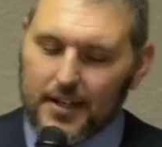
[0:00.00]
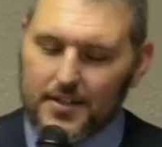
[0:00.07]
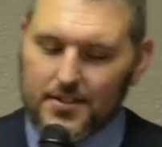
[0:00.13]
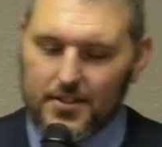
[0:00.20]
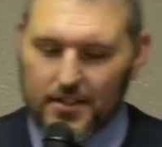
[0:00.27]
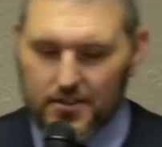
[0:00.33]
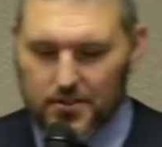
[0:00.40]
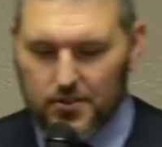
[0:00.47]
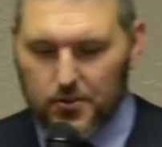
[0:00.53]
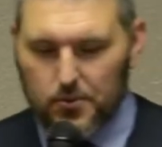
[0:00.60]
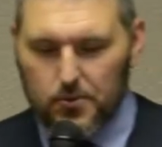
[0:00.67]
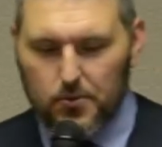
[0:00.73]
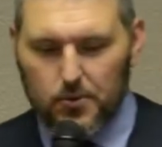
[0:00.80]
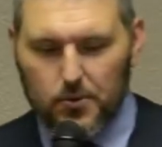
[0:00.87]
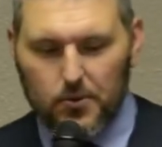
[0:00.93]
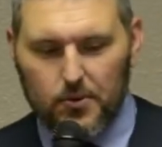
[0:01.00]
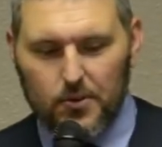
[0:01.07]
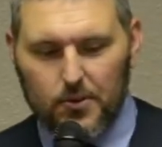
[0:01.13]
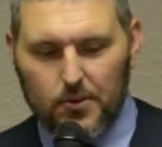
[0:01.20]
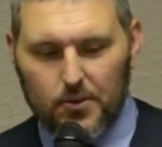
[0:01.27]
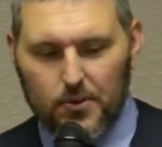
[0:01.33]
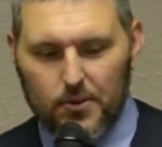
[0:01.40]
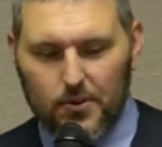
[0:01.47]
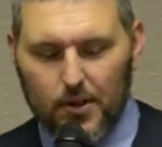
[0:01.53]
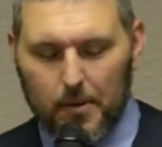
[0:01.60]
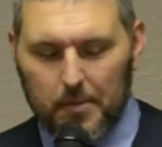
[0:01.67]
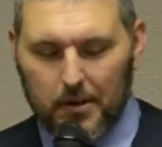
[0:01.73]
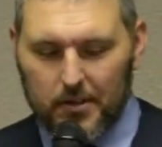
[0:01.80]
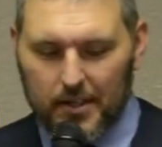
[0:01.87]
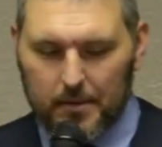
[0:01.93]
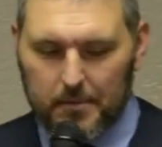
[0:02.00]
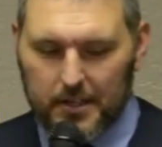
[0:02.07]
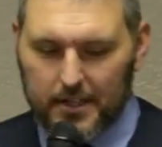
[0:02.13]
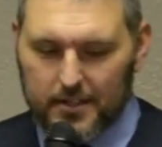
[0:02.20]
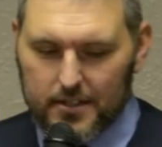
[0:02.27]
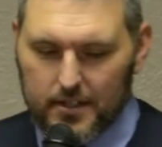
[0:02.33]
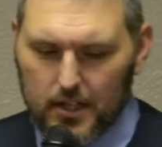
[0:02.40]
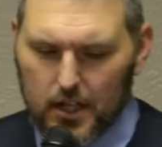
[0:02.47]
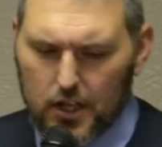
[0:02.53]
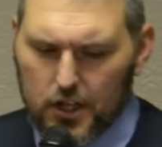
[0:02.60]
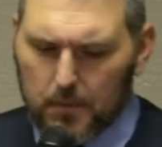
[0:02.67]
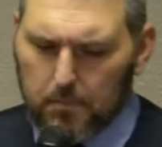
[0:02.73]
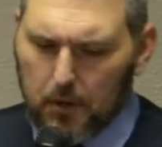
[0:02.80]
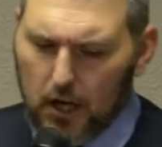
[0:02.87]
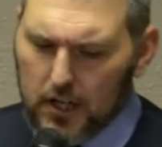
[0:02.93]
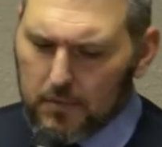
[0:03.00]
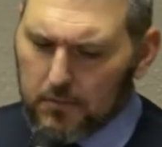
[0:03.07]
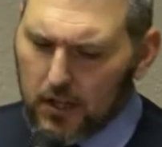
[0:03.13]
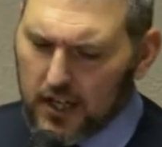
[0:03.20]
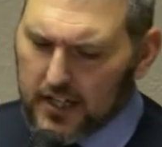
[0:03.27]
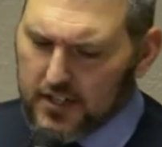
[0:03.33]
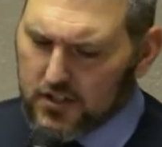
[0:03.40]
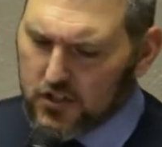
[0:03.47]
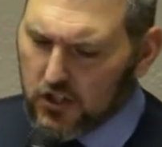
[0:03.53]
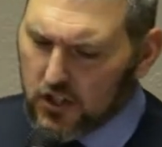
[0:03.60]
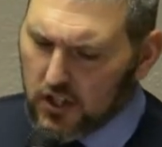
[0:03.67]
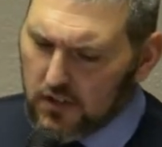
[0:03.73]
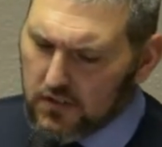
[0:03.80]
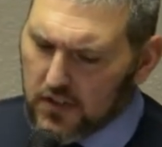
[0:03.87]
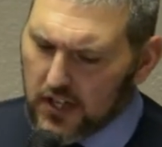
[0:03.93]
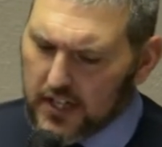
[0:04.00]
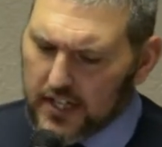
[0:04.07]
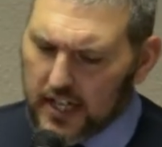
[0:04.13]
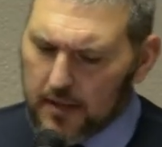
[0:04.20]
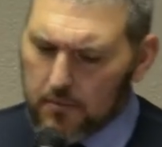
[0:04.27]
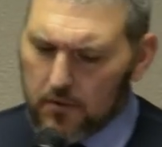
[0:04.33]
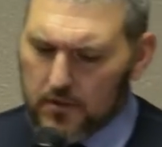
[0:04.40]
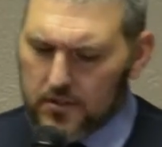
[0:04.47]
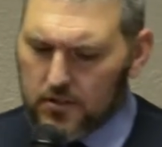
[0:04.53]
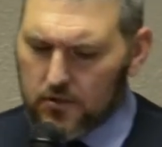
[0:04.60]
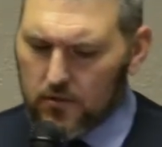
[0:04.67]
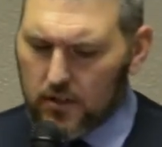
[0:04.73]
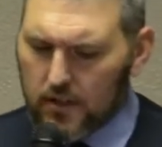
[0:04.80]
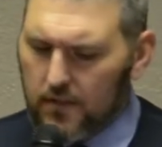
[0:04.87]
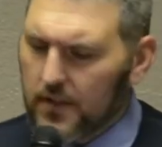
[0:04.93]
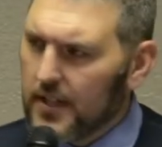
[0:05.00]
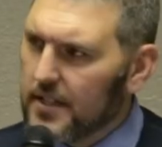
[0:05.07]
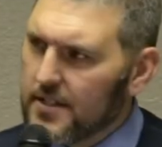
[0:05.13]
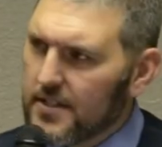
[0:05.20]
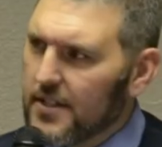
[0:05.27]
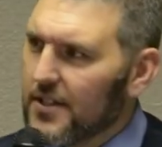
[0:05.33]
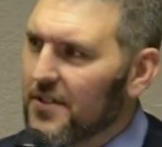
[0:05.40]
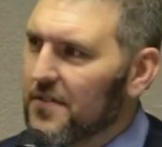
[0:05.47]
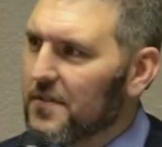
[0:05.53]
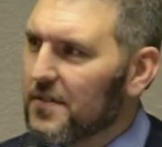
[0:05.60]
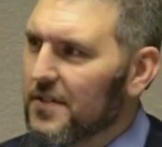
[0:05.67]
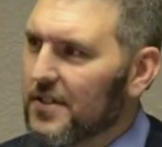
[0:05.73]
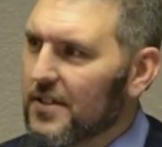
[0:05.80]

guy says to about Yemenez. The bottom line is to love thy neighbor as you love thyself.